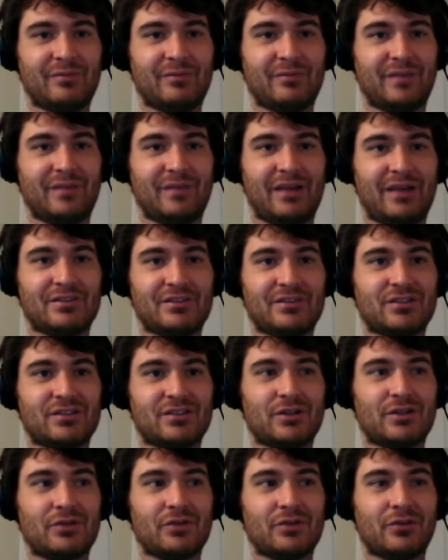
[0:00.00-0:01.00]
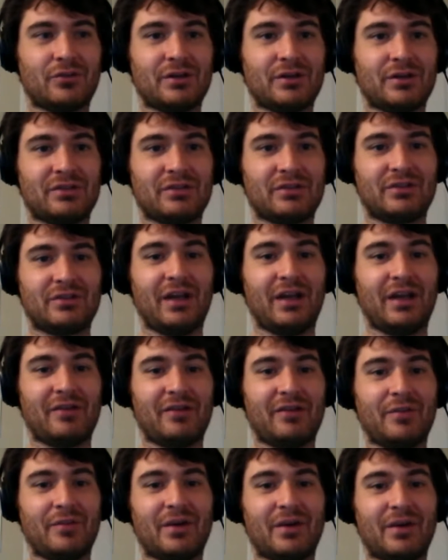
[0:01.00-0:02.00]
I'd still go for it if you
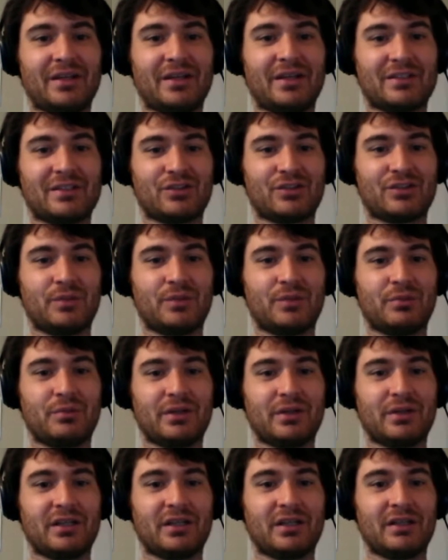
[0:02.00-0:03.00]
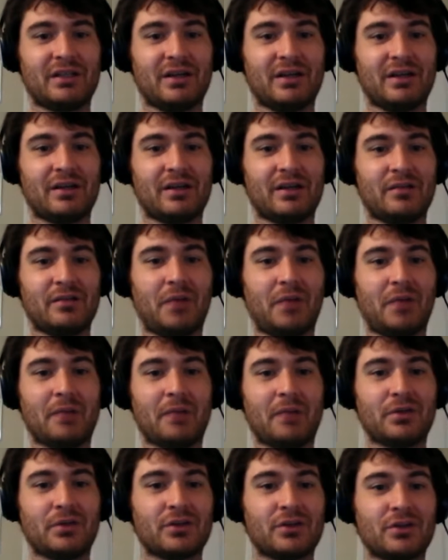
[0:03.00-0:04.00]
have the money. It should be pretty
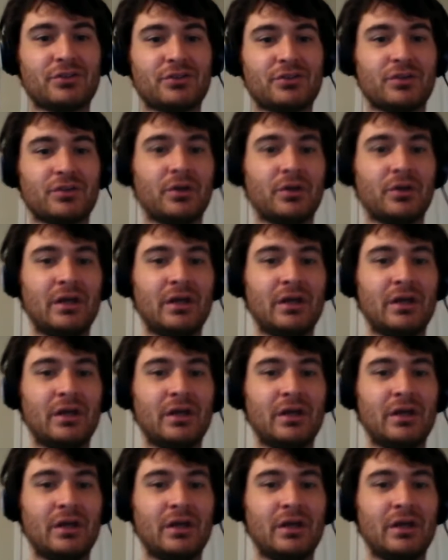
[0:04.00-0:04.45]
unpopular too.